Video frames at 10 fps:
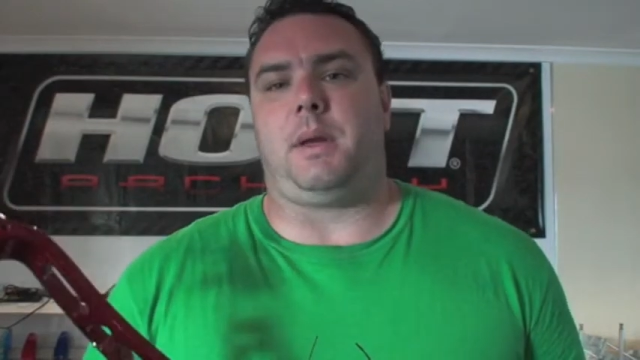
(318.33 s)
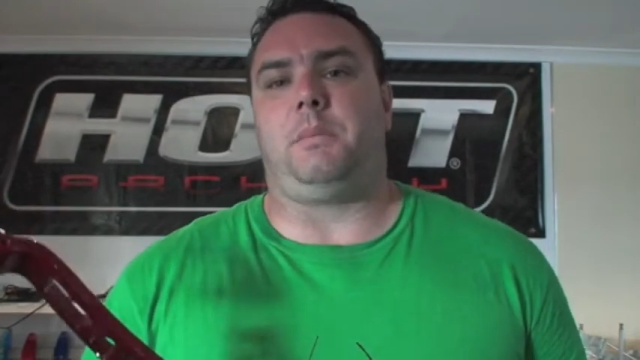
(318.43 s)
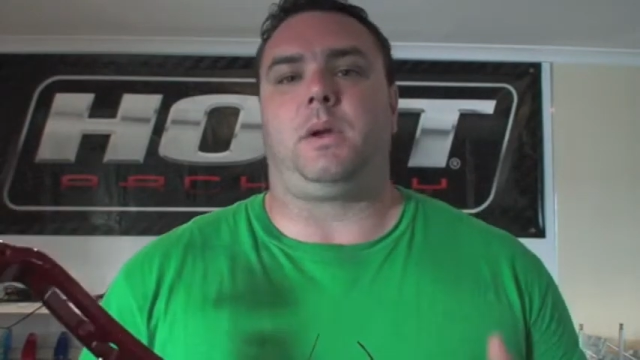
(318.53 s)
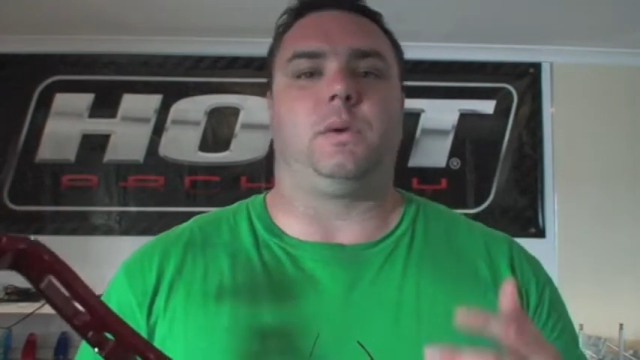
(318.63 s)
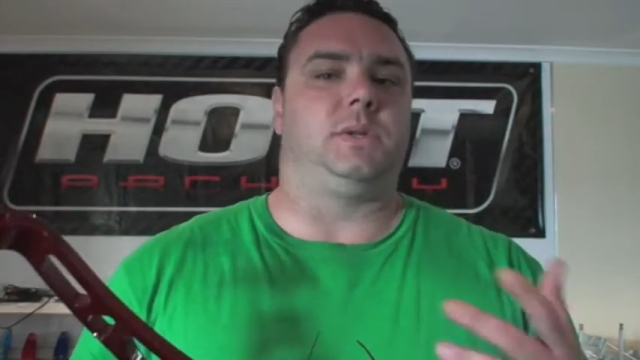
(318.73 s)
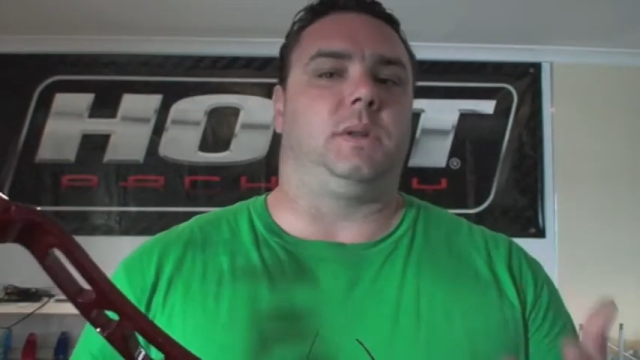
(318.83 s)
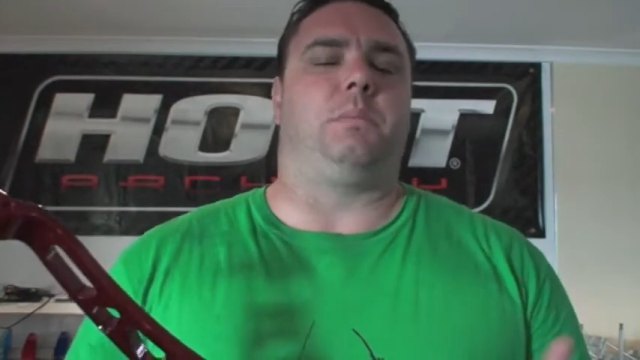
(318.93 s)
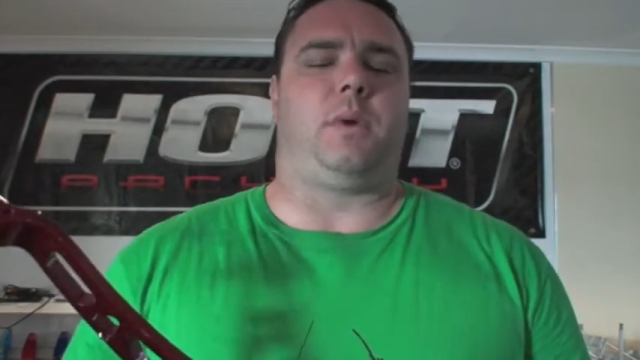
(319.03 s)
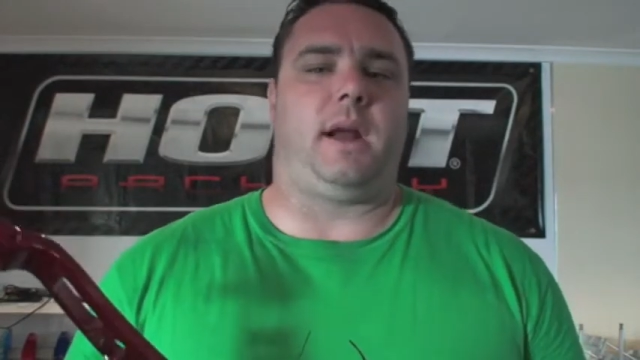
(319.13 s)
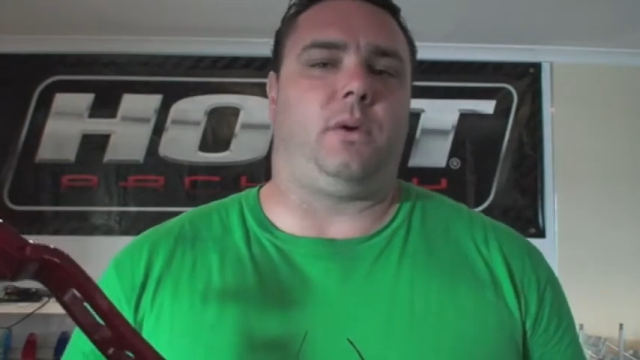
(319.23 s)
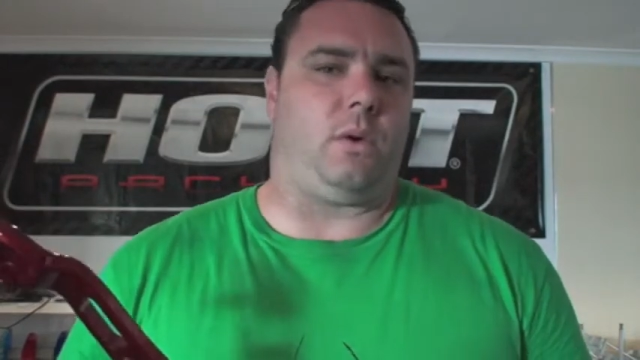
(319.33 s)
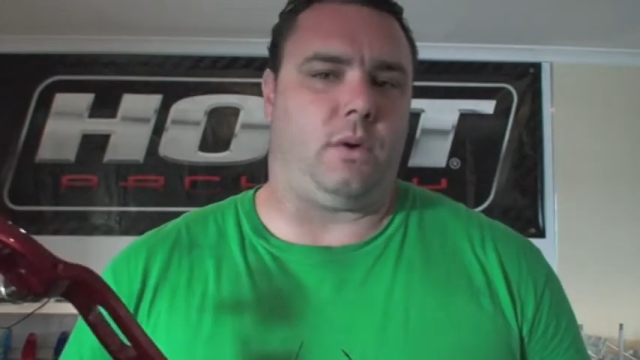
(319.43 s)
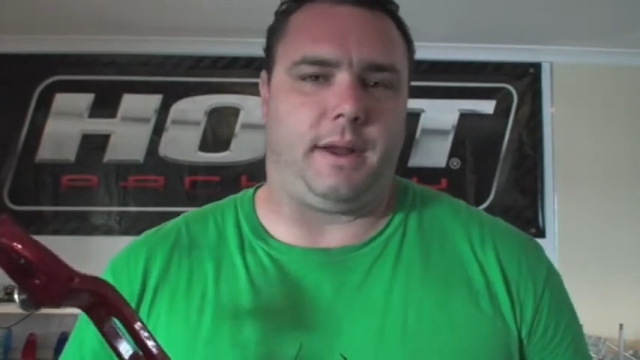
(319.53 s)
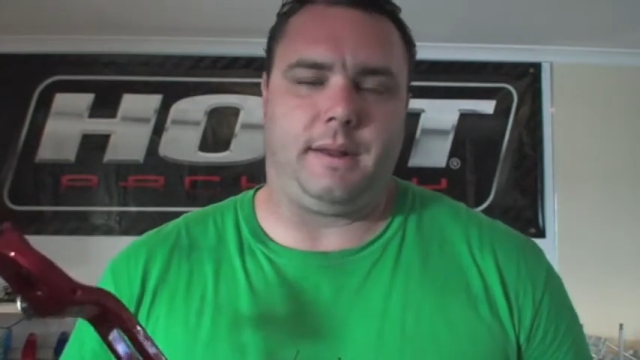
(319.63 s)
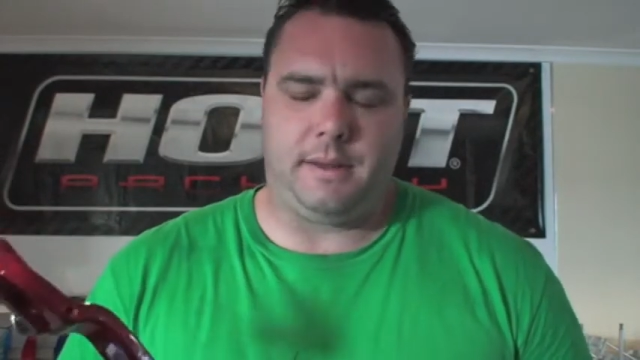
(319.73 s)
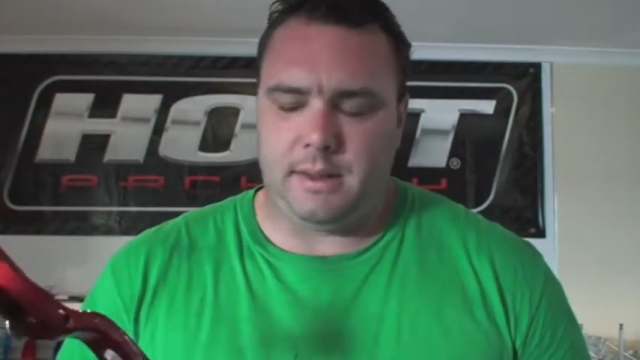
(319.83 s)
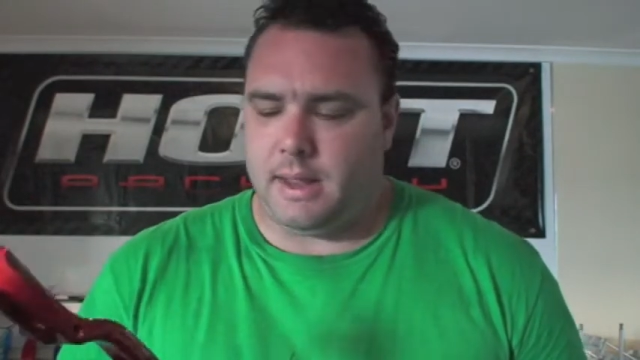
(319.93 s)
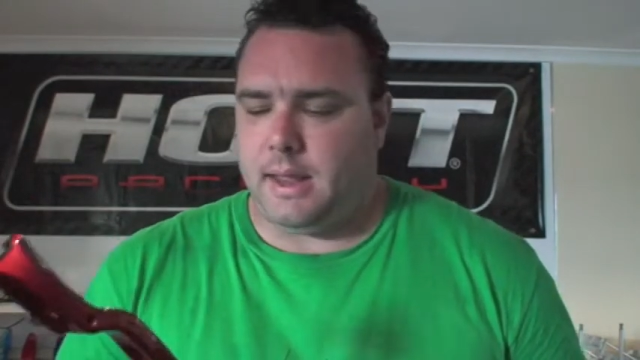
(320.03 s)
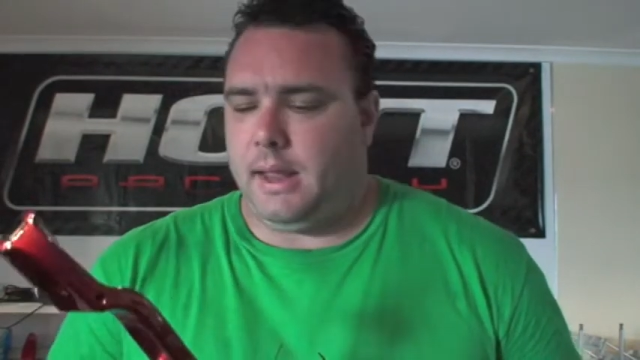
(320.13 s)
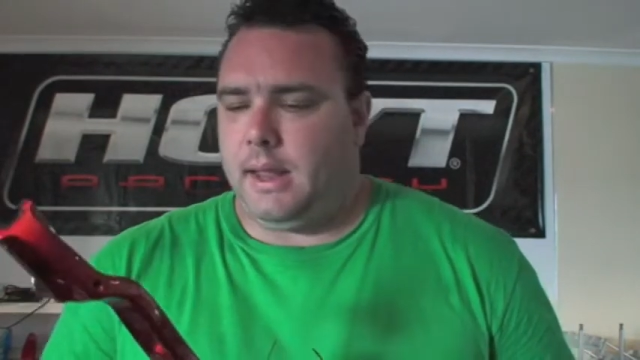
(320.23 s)
and because of the brand Hoyt.
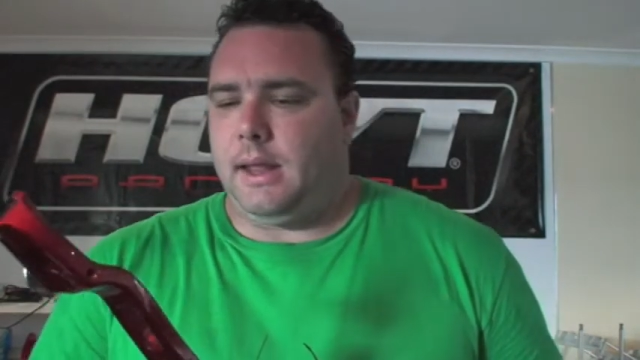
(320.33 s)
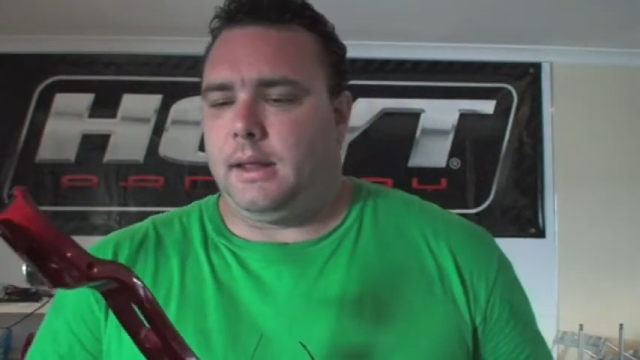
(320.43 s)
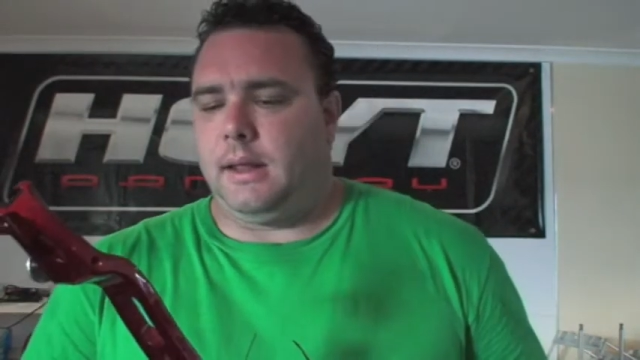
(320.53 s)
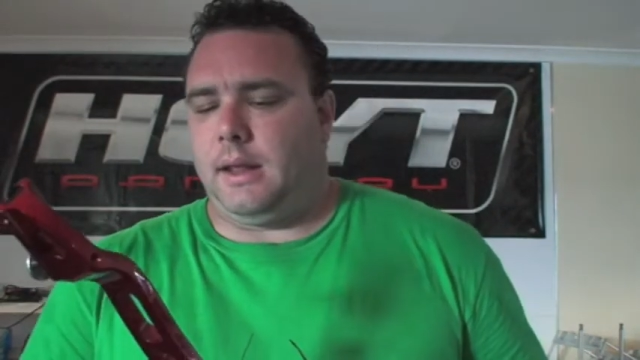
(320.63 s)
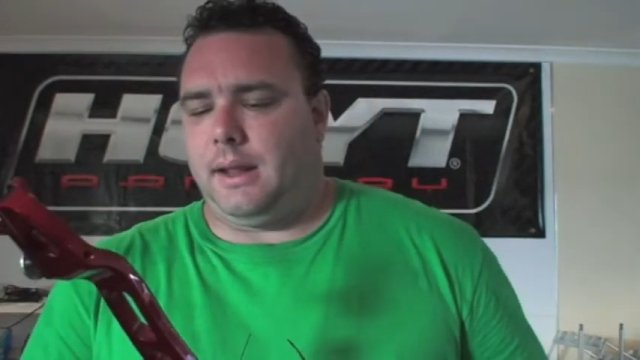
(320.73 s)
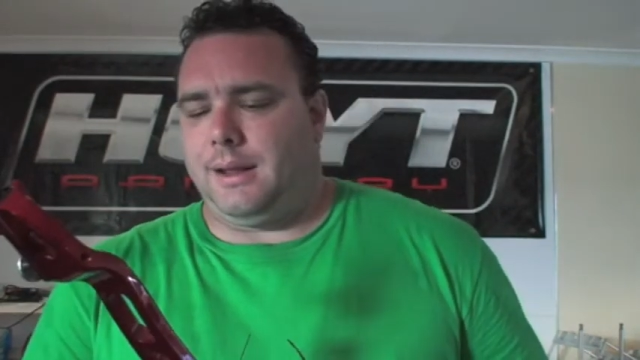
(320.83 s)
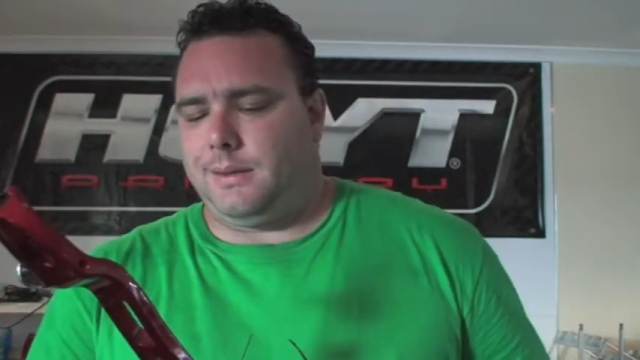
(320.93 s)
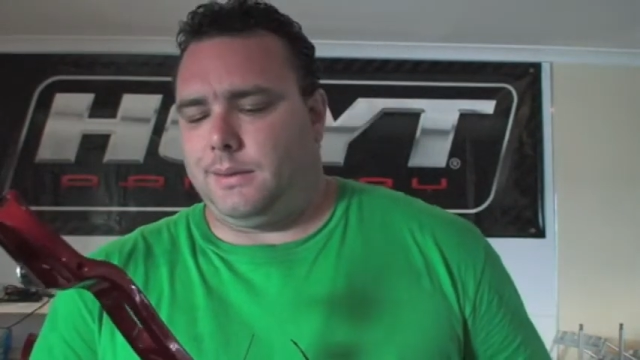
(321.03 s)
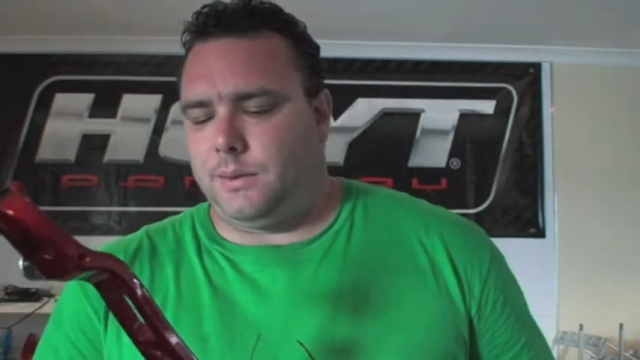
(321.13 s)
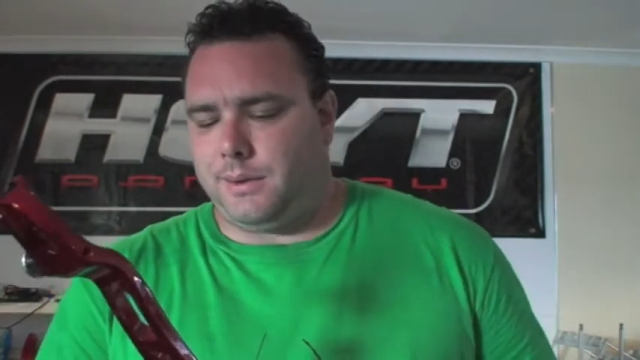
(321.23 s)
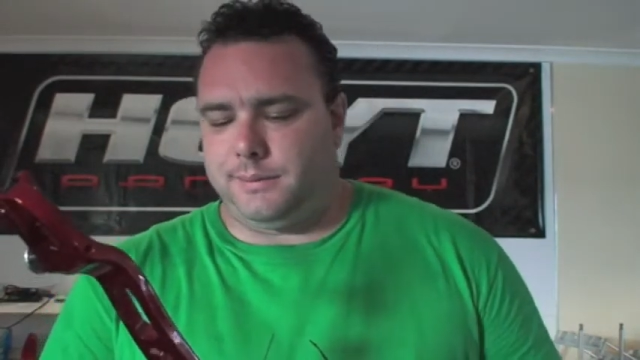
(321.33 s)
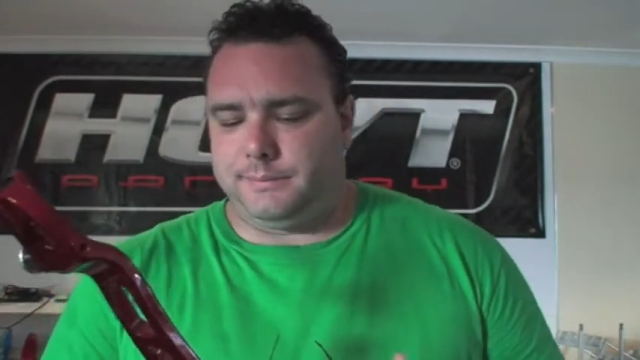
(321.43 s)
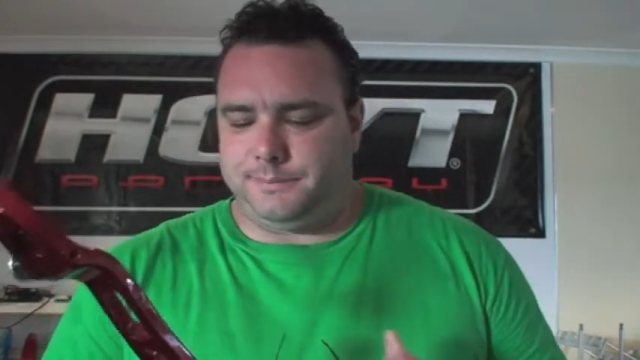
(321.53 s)
Look,